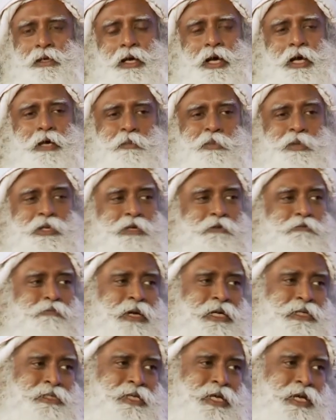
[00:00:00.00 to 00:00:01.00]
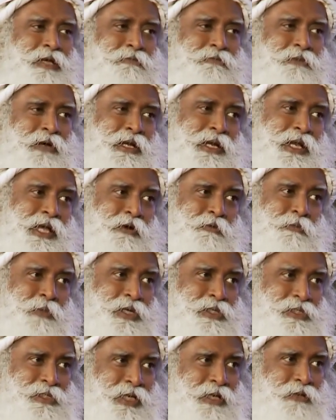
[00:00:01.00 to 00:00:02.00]
I believe myself, I love
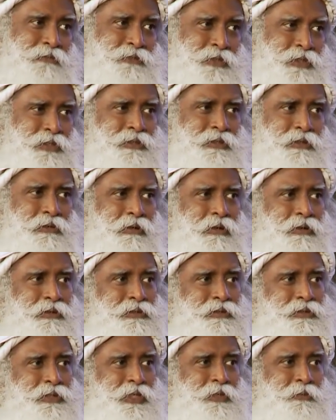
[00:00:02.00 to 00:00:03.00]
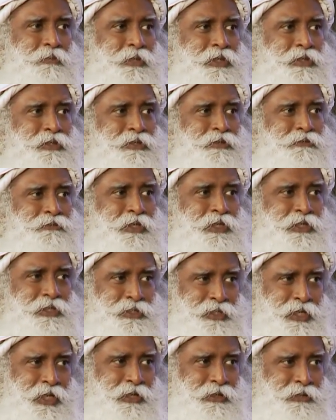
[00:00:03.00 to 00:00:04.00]
myself. These are all statements of the
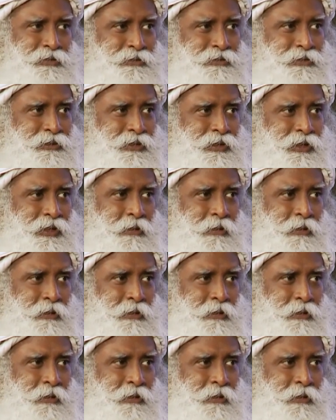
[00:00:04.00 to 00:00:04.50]
insane.